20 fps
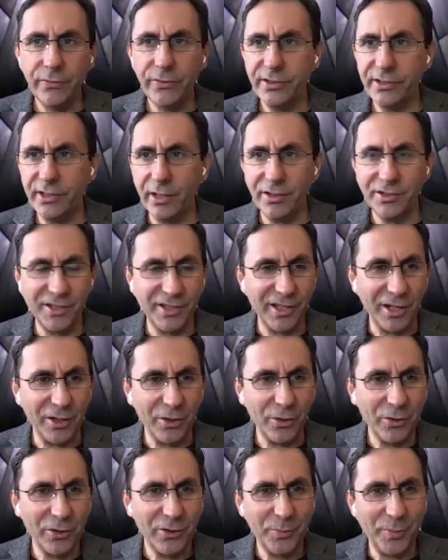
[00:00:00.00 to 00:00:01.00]
of these areas, and I
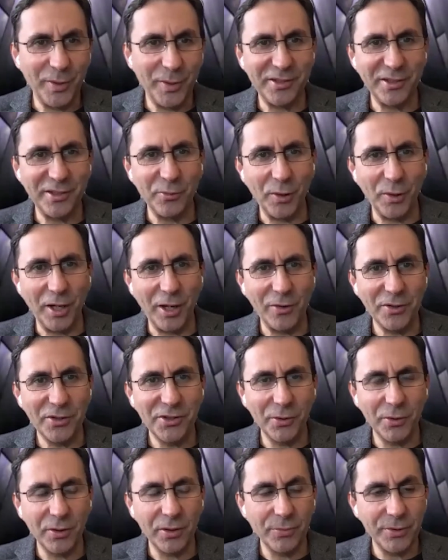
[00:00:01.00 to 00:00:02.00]
know it's passing 1 hour,
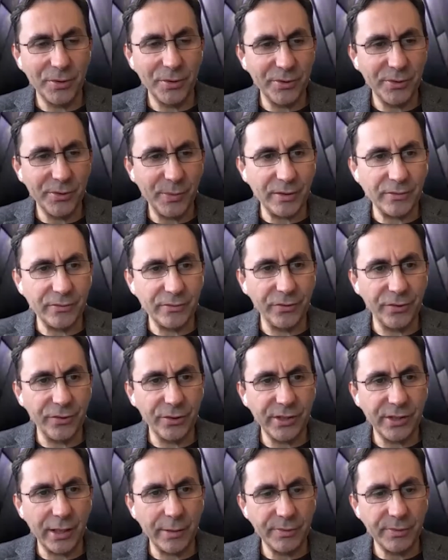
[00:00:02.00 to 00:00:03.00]
so I want to be respectful of your
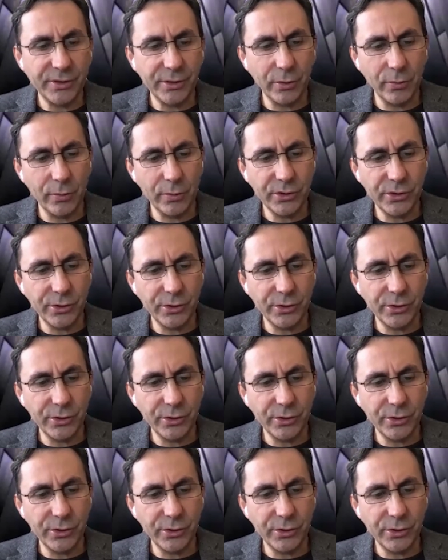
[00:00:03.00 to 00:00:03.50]
time. So